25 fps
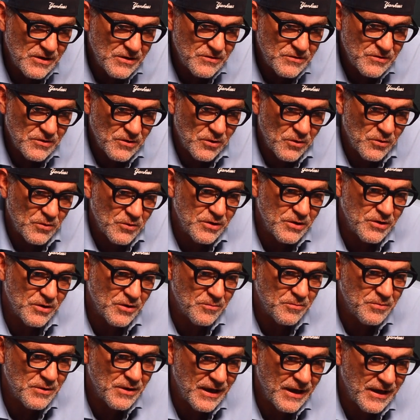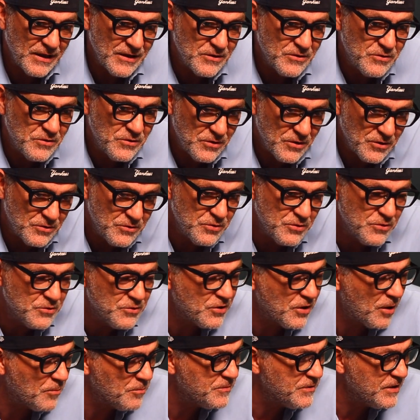So playing the 2
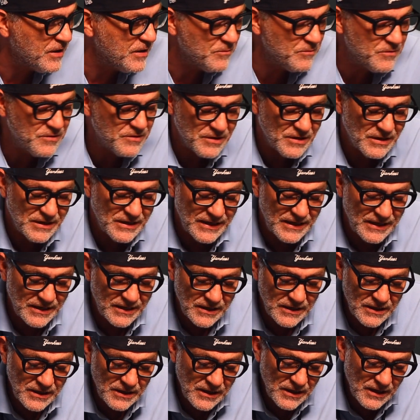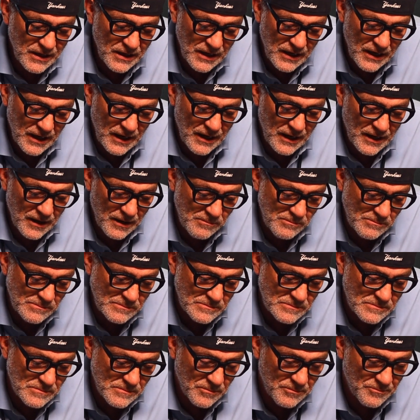top teams in the league.
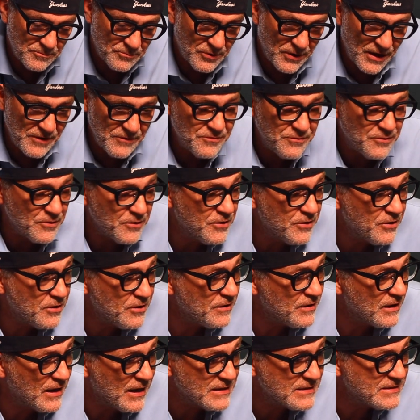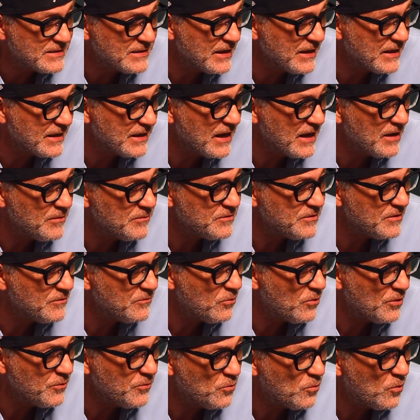Brentford, the last 8 games, they've
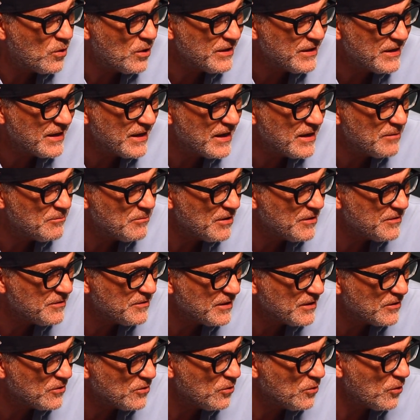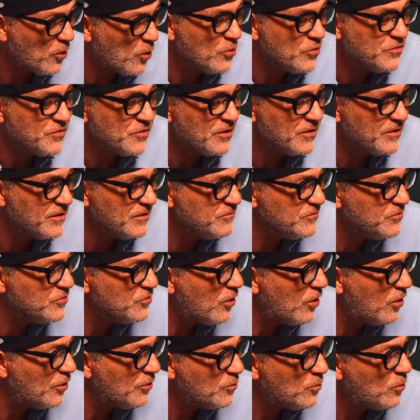won 1 game, I think. They've
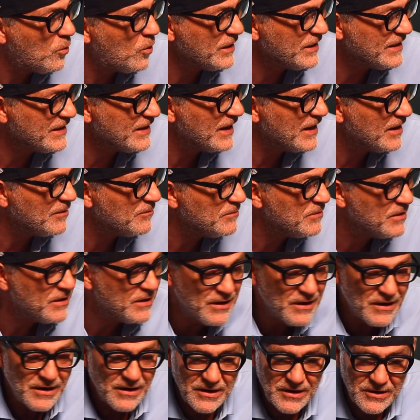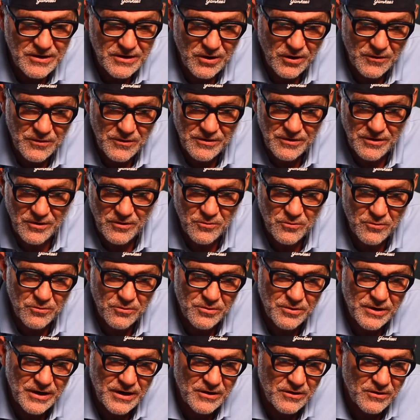drawn 1 game. They're in a
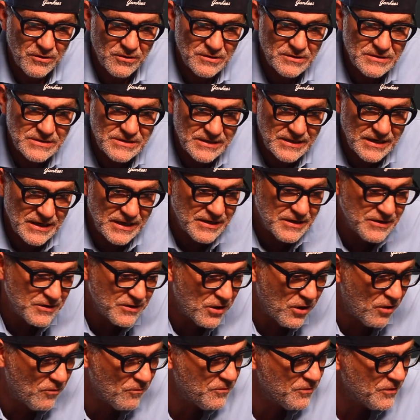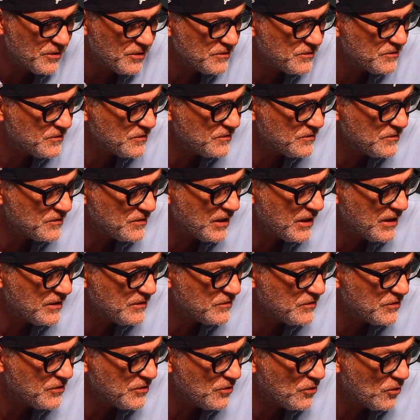real skid. Confidence is
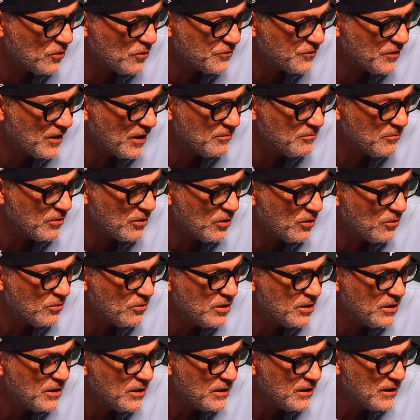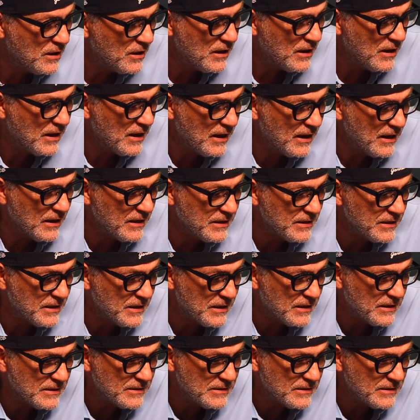at an all-time low. And,